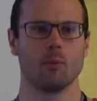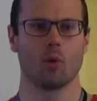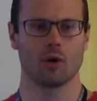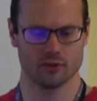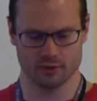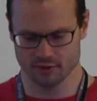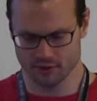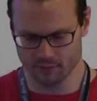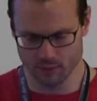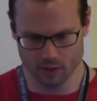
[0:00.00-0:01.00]
works, let's see
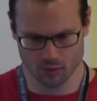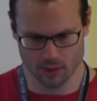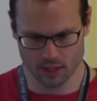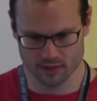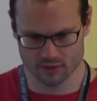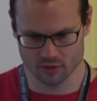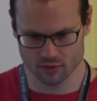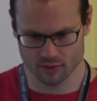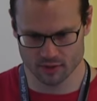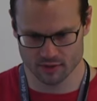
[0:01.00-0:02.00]
if we can go back and show
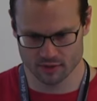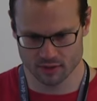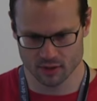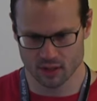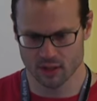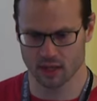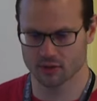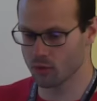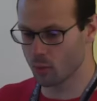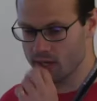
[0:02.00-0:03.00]
this. Yeah, so
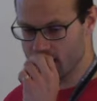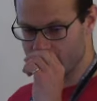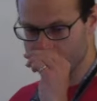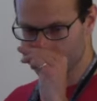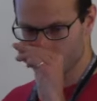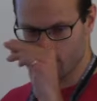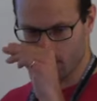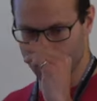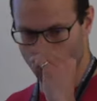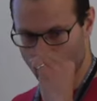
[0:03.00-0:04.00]
the way an animation
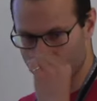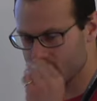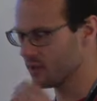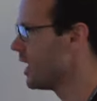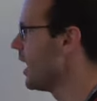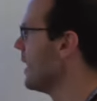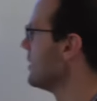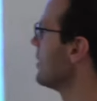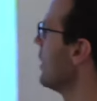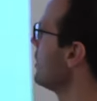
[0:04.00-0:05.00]
frame works is
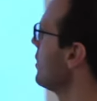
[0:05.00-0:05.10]
that